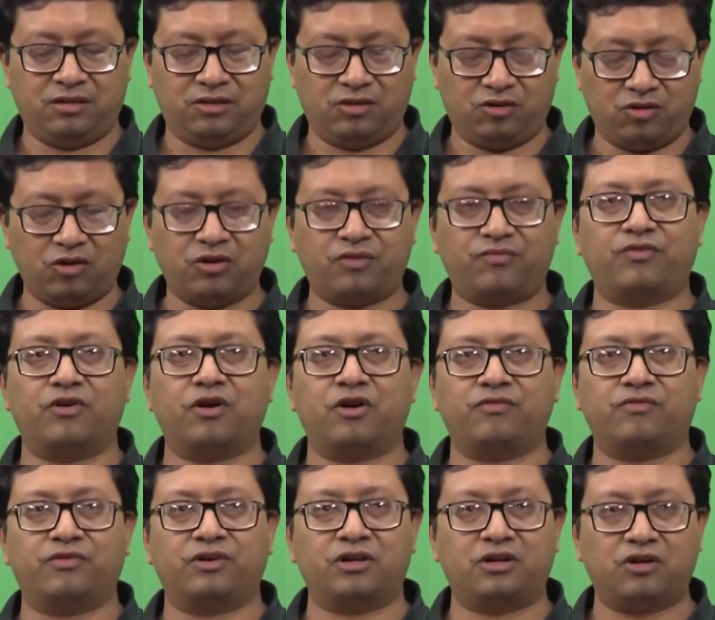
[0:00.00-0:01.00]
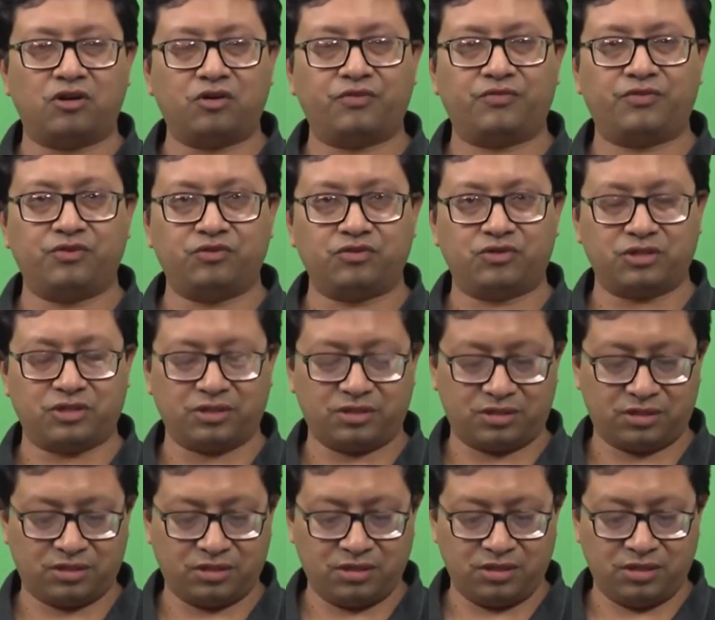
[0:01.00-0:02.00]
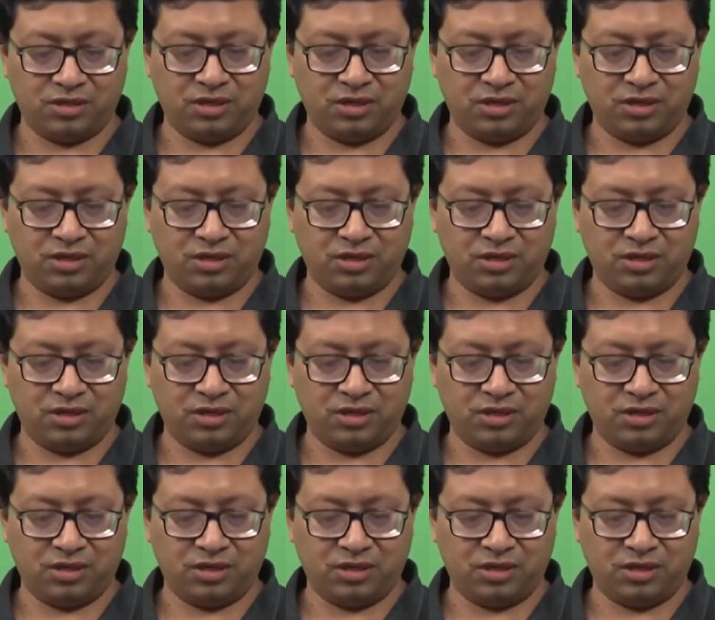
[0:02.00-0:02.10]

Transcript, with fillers: not forward, not futures.